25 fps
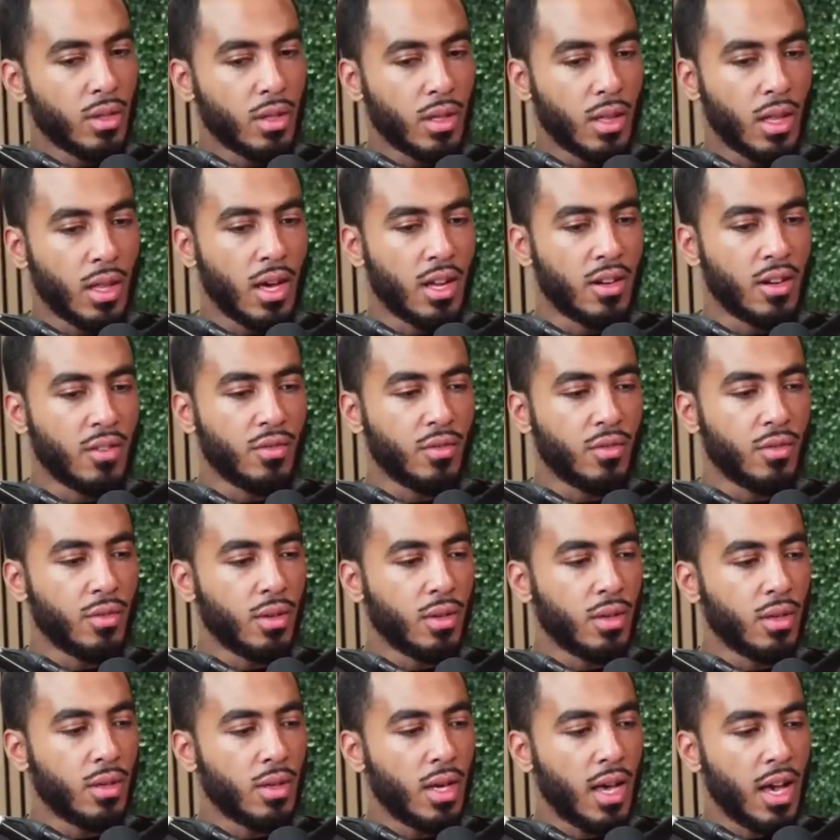tribe. A lot
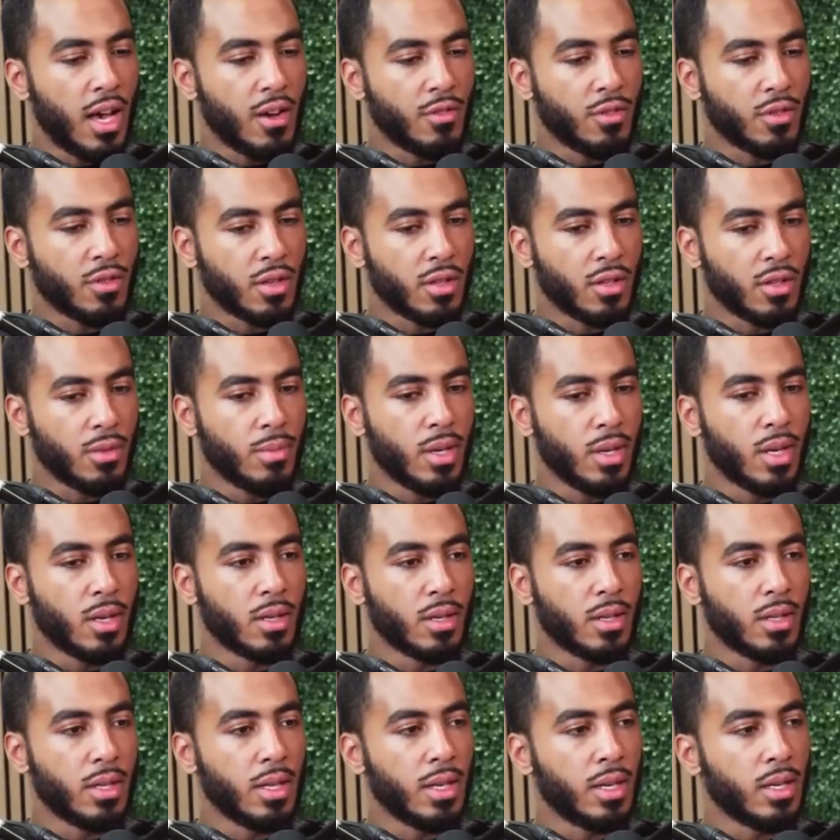of
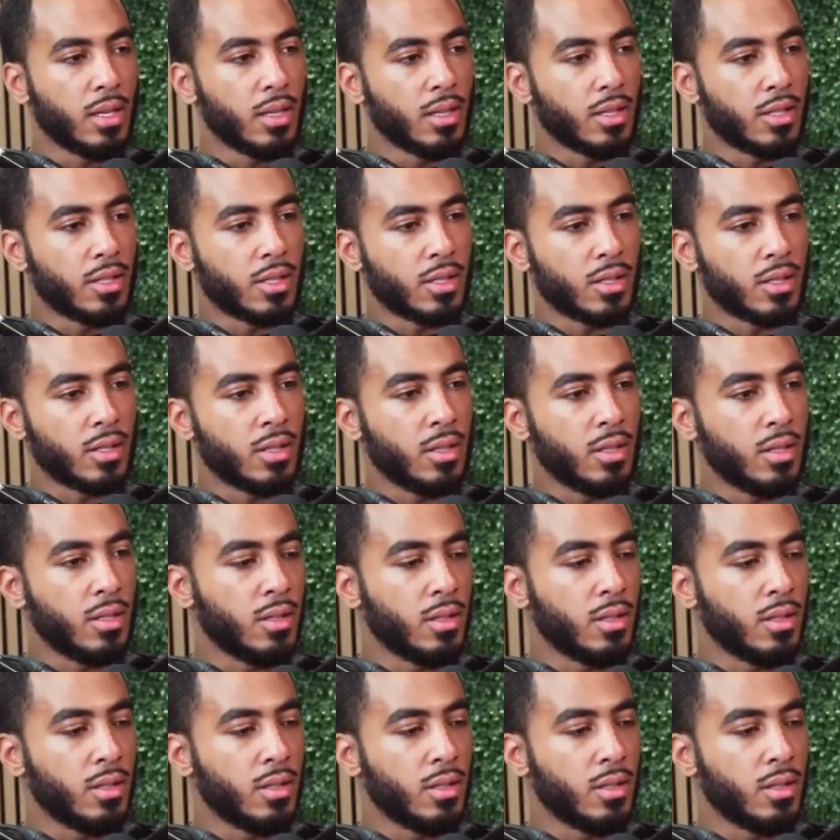African-American English